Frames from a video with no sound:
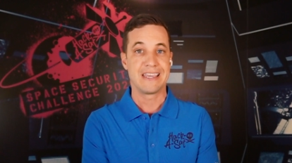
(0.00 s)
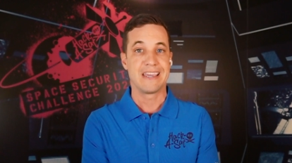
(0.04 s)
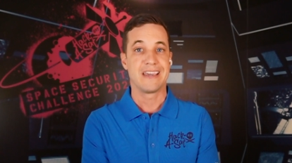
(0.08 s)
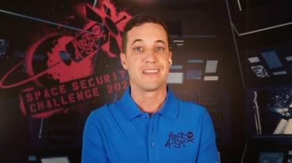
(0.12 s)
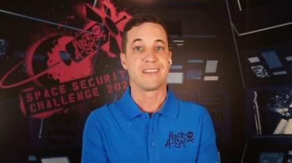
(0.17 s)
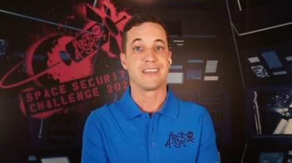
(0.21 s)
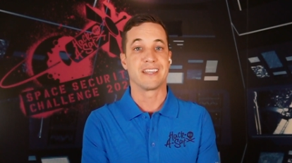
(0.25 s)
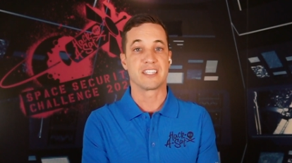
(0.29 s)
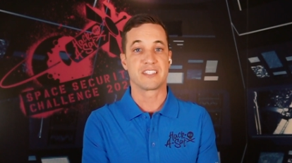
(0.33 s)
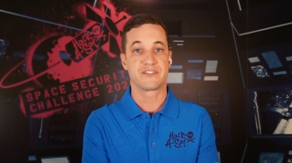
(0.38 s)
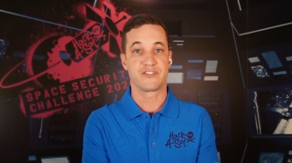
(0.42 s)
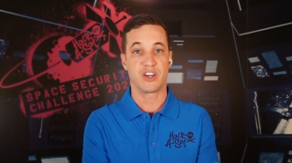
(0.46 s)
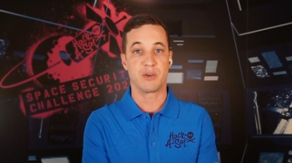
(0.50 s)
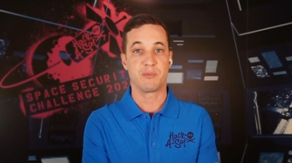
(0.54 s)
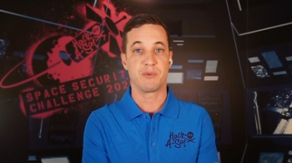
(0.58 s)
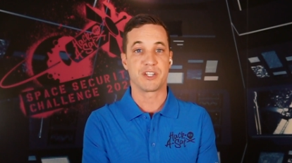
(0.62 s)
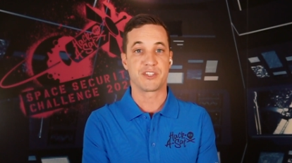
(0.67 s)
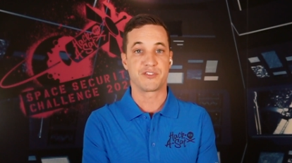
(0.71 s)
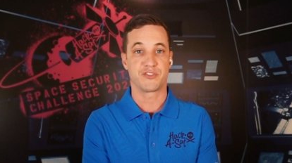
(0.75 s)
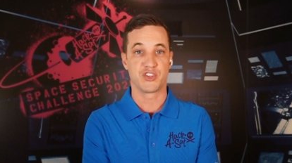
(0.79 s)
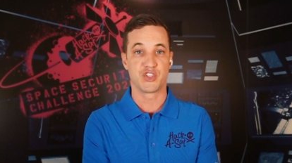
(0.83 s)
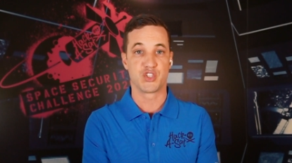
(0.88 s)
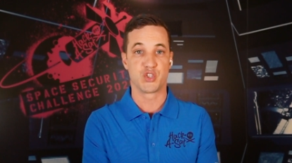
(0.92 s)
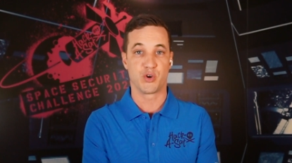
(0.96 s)
Thanks very much
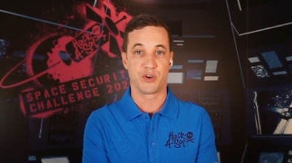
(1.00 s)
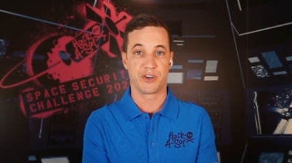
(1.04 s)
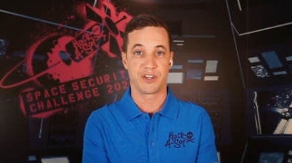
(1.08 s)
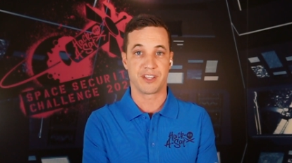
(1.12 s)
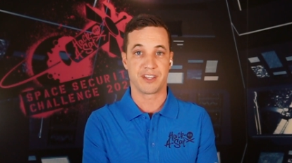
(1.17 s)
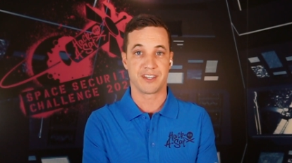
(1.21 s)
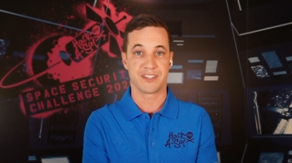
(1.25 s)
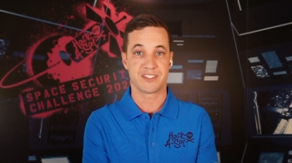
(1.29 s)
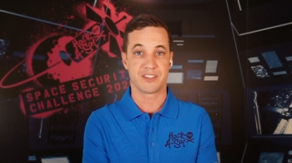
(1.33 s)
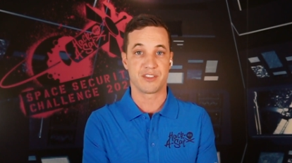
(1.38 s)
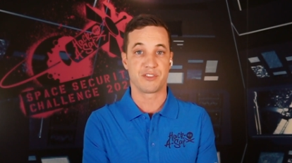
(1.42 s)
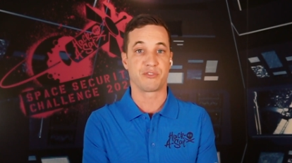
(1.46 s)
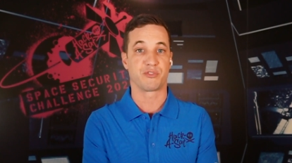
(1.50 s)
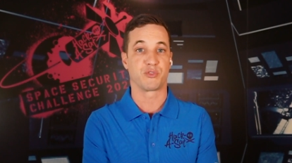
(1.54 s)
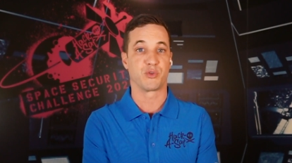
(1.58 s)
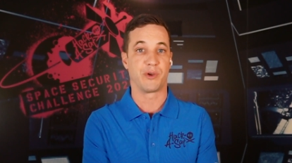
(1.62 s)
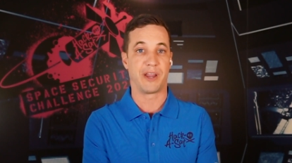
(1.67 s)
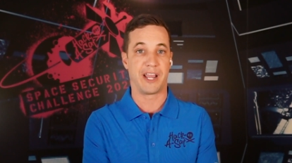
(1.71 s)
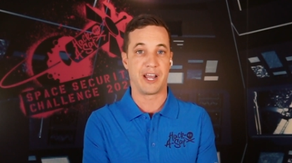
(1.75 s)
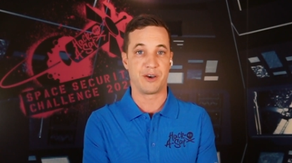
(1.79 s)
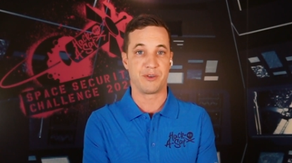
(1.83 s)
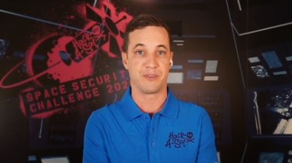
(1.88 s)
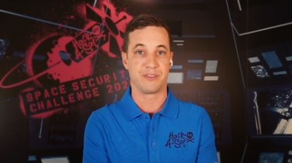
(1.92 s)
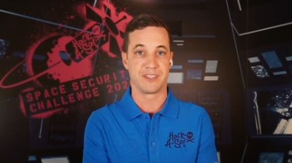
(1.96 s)
for joining us
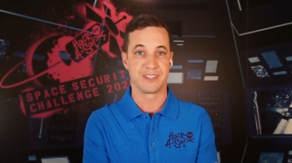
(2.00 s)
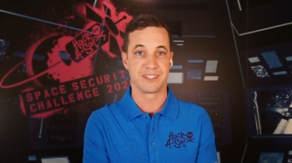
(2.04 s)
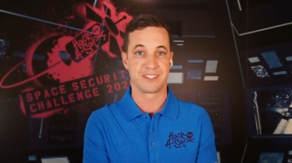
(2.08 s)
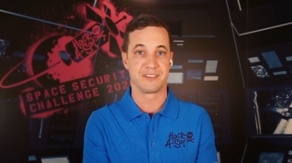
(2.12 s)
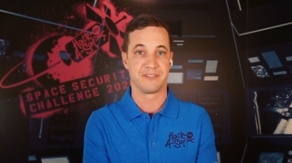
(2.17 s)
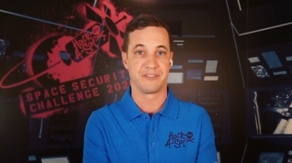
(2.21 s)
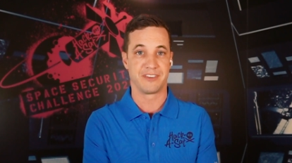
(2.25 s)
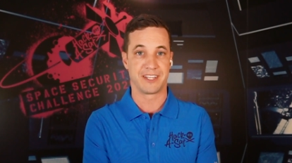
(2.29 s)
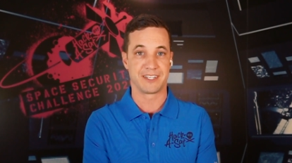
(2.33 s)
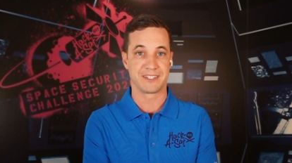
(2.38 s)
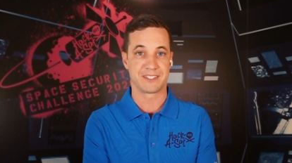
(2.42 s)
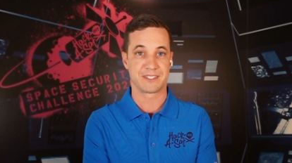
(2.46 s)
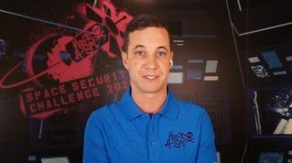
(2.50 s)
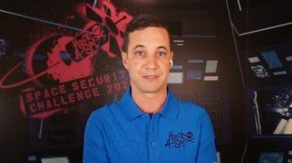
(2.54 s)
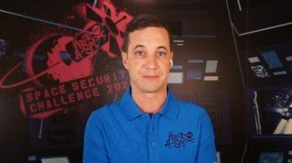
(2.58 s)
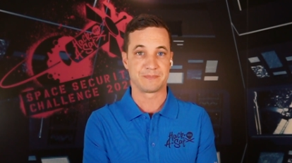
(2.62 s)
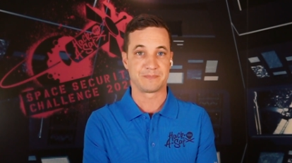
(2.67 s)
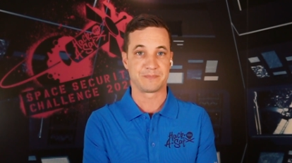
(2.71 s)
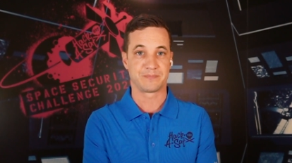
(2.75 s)
throughout this event.